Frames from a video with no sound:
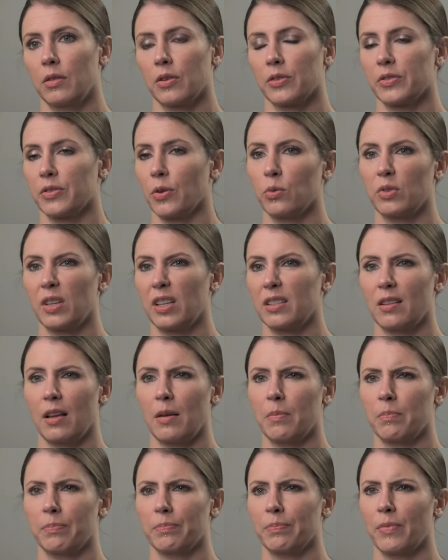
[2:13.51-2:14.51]
There's only
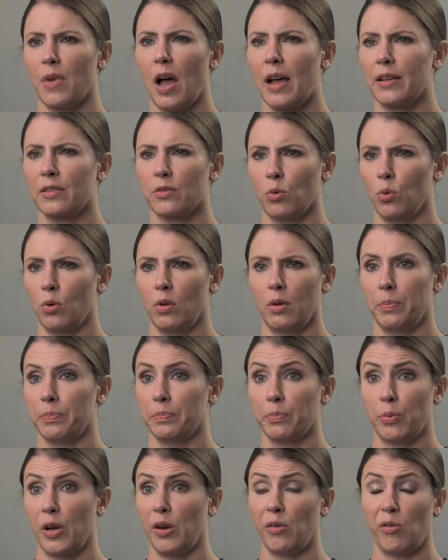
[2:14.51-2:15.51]
some high school
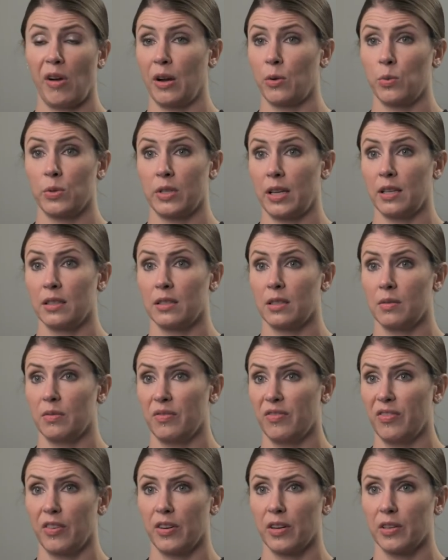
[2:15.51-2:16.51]
prerequisites
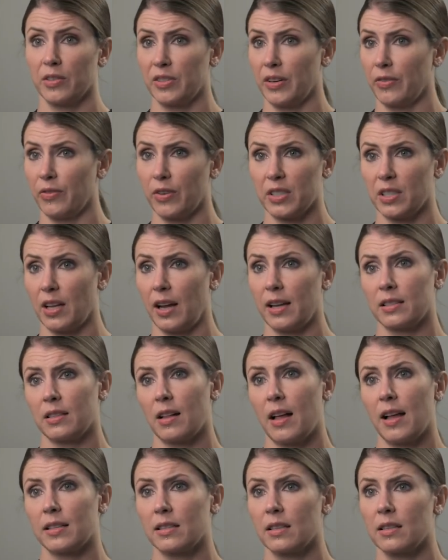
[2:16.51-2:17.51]
for different science
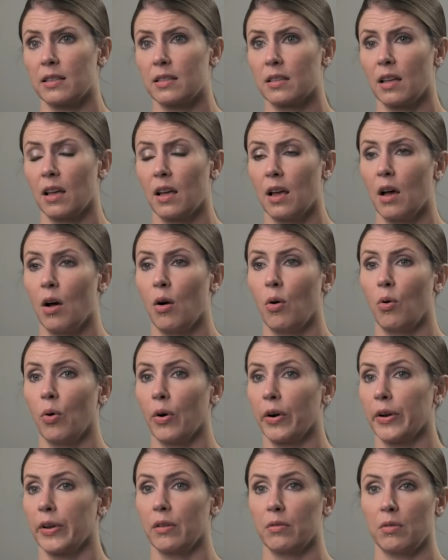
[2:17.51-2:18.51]
classes,
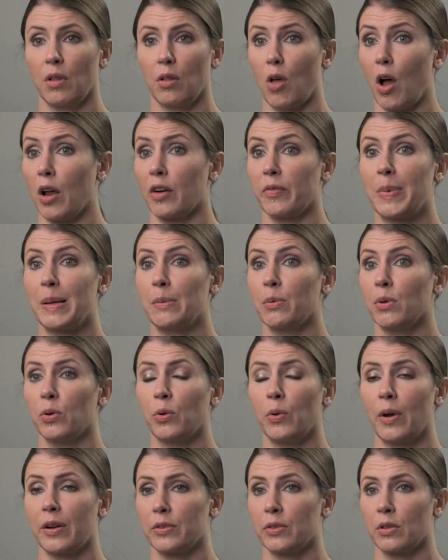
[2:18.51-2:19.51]
or a lot of people
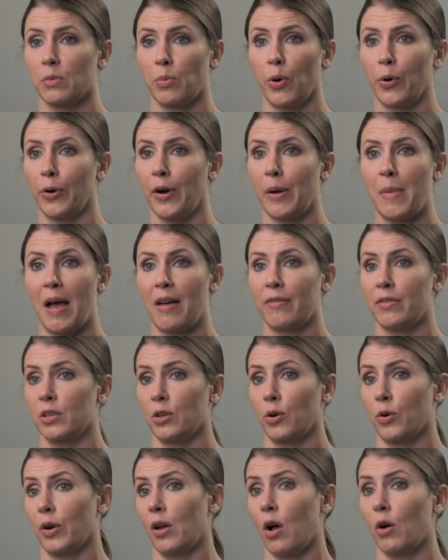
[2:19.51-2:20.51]
who enter the program have a
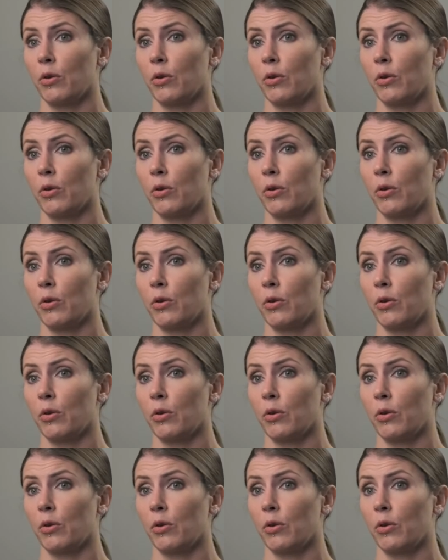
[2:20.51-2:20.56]
degree